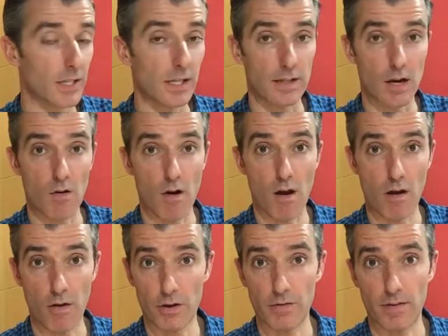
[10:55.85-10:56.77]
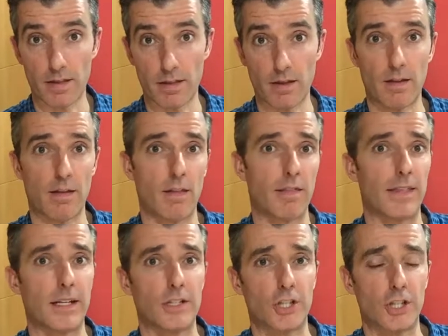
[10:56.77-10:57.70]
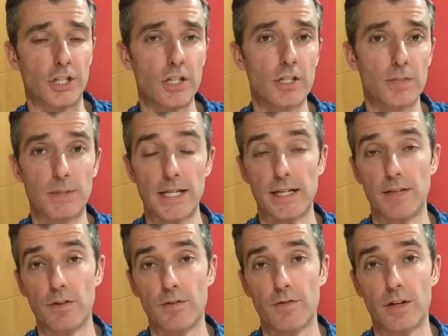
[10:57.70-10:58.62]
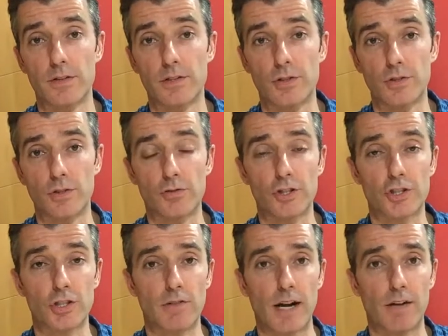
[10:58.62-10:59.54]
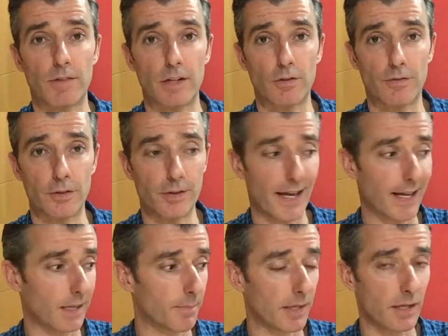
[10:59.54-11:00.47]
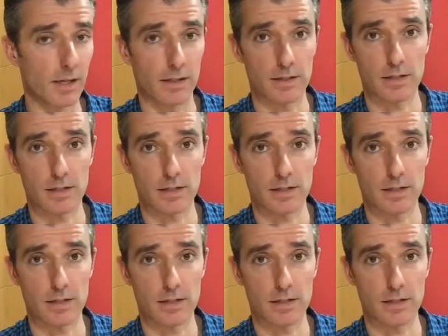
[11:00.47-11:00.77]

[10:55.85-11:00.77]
There are a lot of other things you can use, particularly if you focus your nutrition around real food. Heck, a banana, there's no